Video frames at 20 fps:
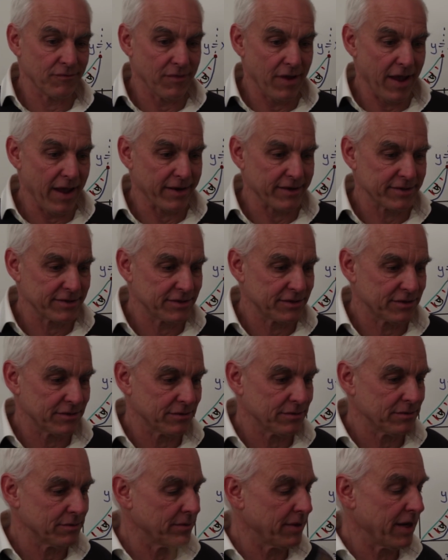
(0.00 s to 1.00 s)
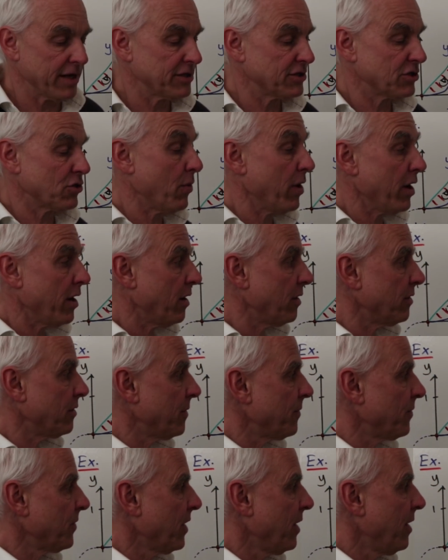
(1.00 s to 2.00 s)
x, or x squared.
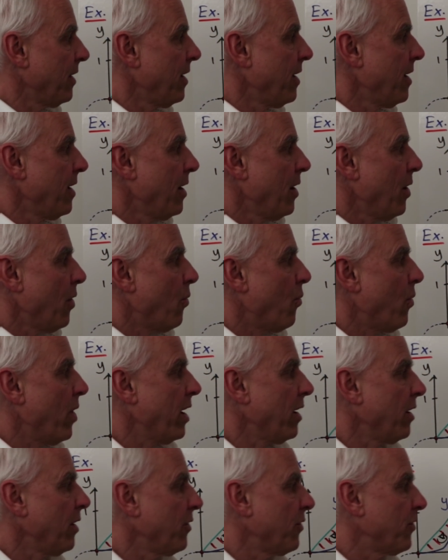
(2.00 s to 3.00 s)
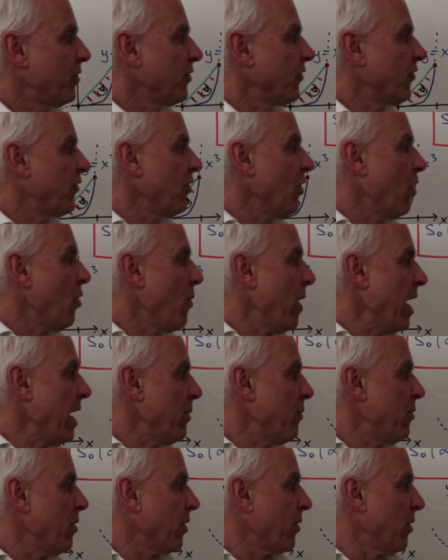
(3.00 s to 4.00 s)
Well, there's no way
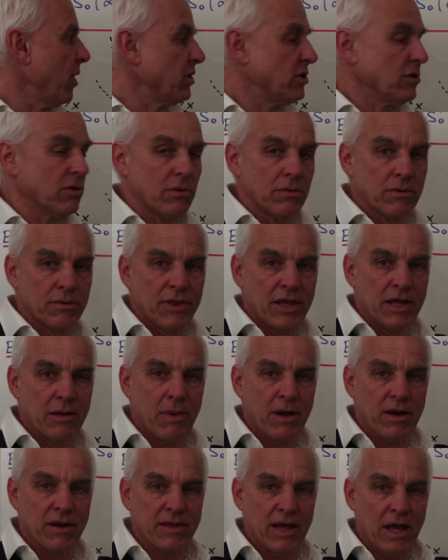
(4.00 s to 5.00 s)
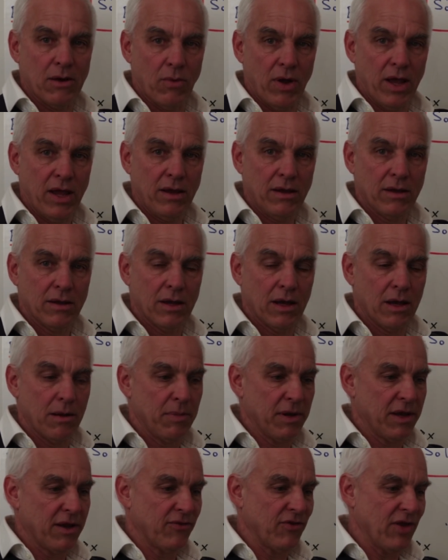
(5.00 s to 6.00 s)
we're going to think about it that way,
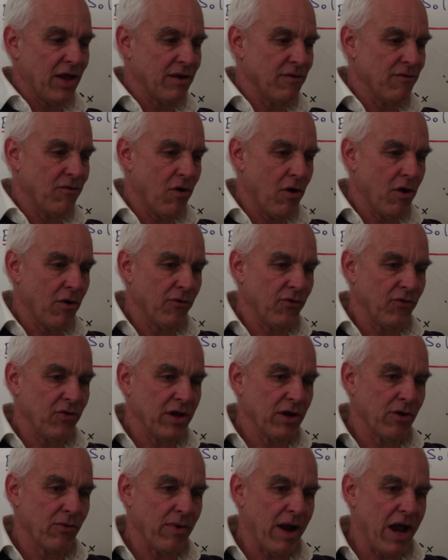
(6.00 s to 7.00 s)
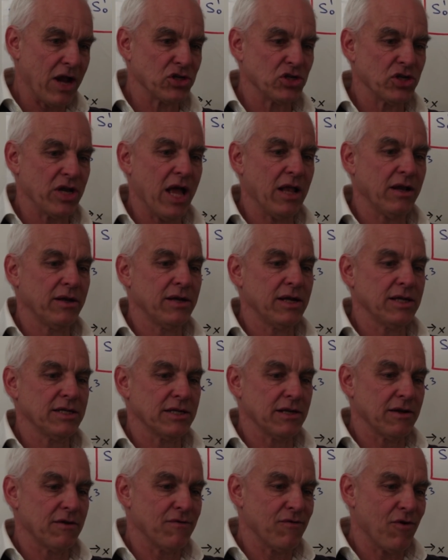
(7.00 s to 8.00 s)
because that involves
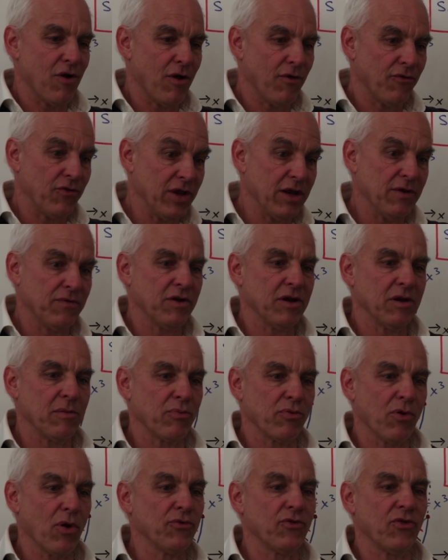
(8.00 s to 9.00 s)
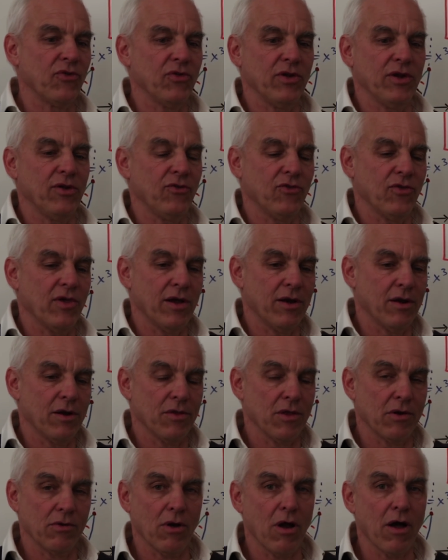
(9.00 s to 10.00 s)
irrationalities and it involves infinite processes that
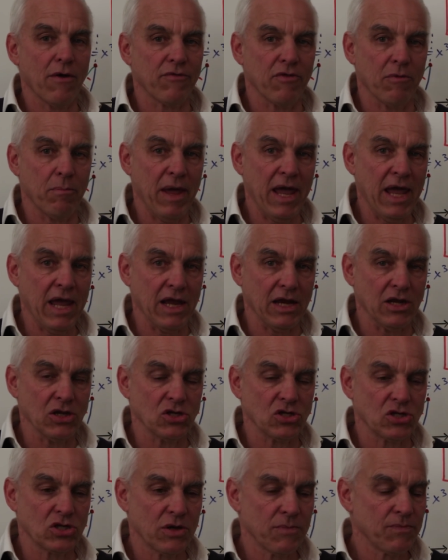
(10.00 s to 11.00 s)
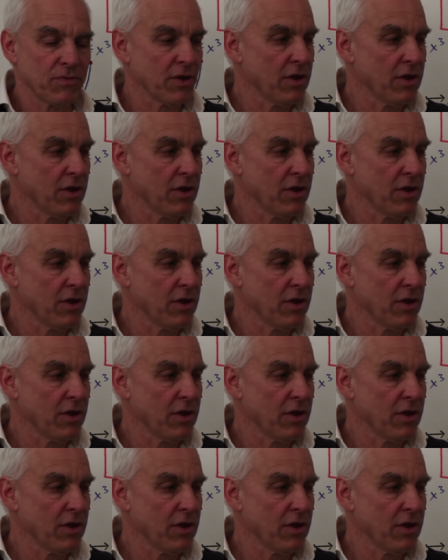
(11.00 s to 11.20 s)
are off the page.